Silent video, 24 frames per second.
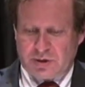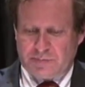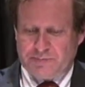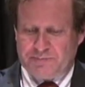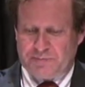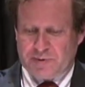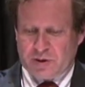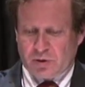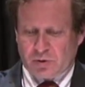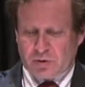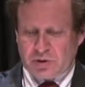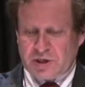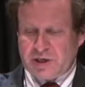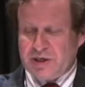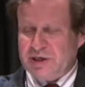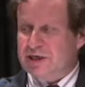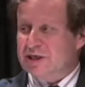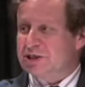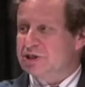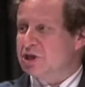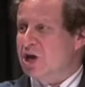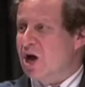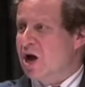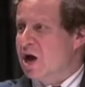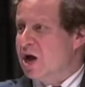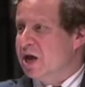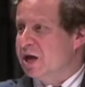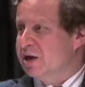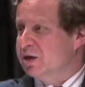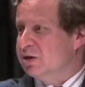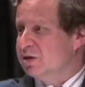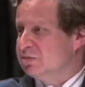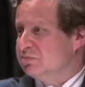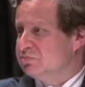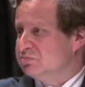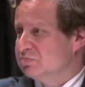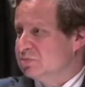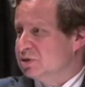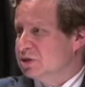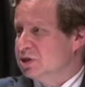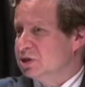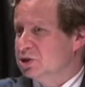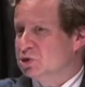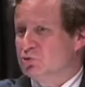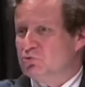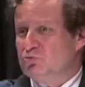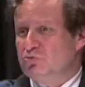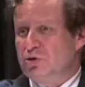Building design
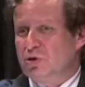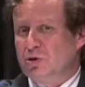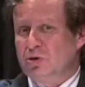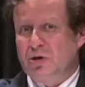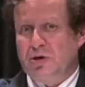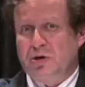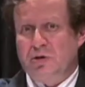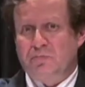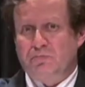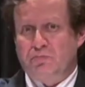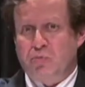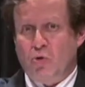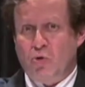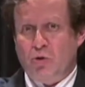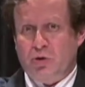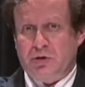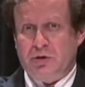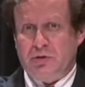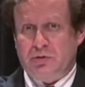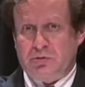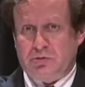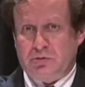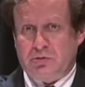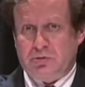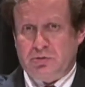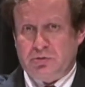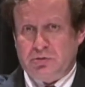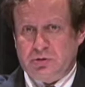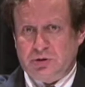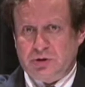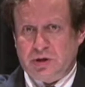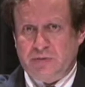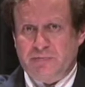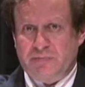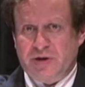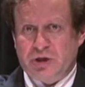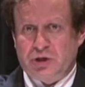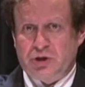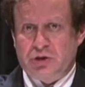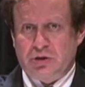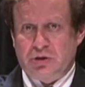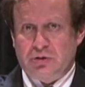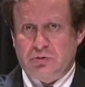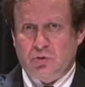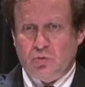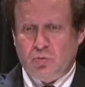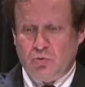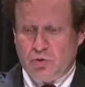is really important. As I
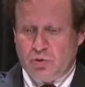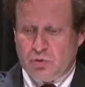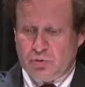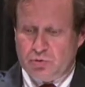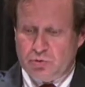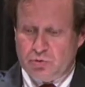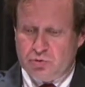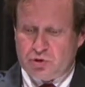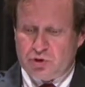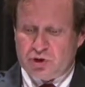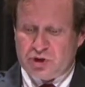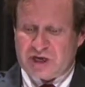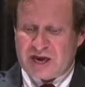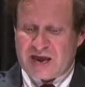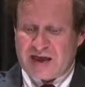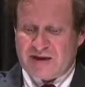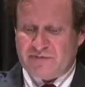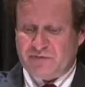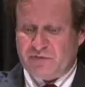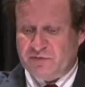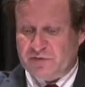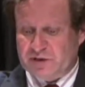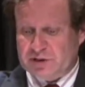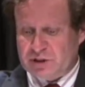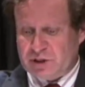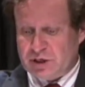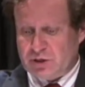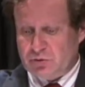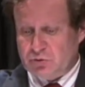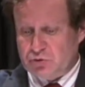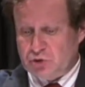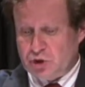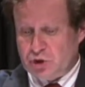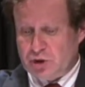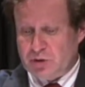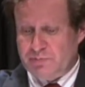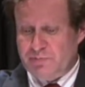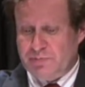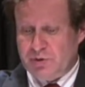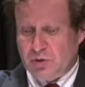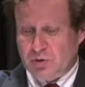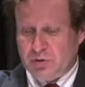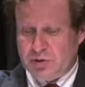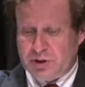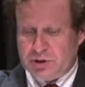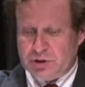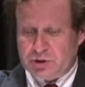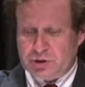mentioned, the world uses half of its energy in
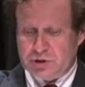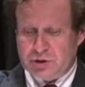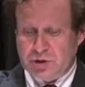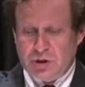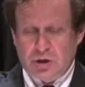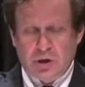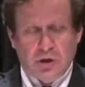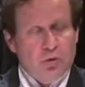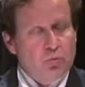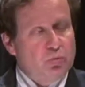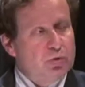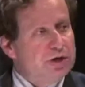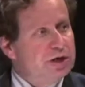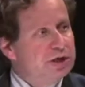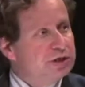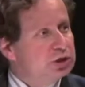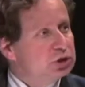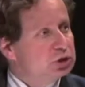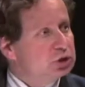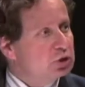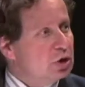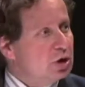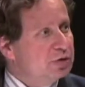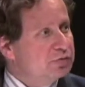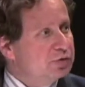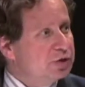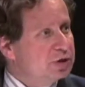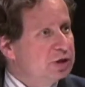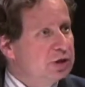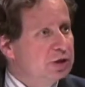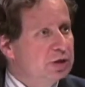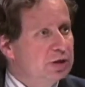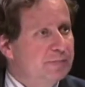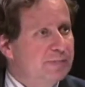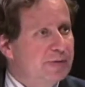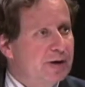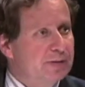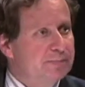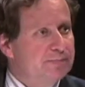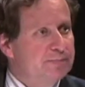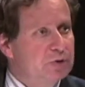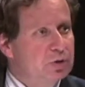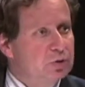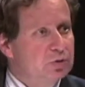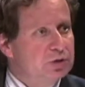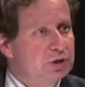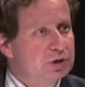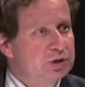buildings. We need to start thinking about
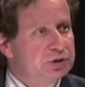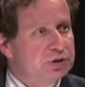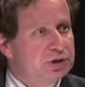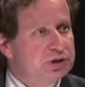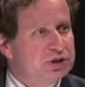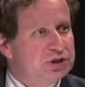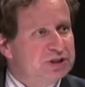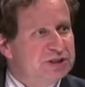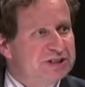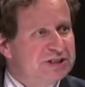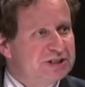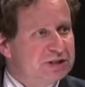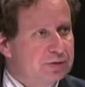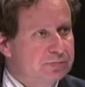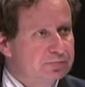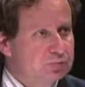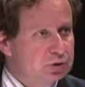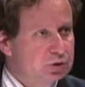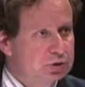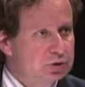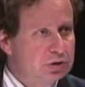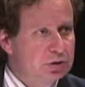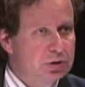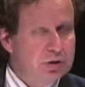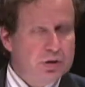buildings as systems.